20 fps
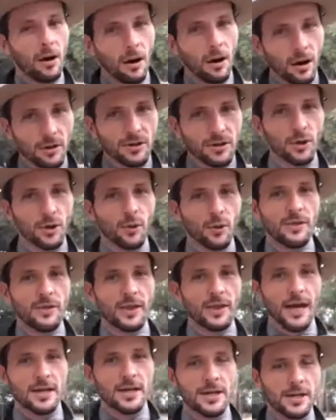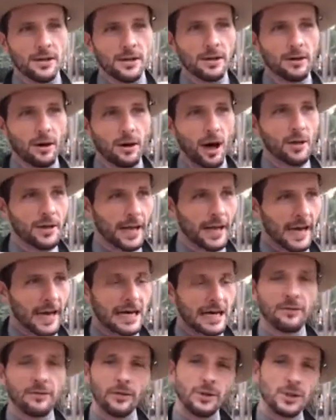Also in that year, on the
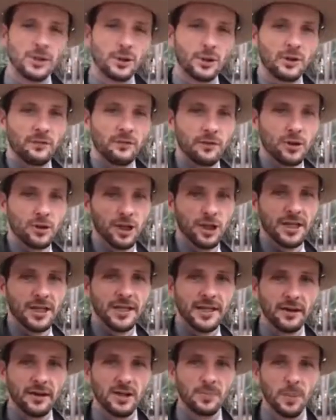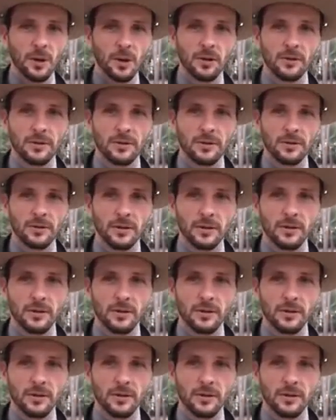anniversary of Virginia Dare's birth,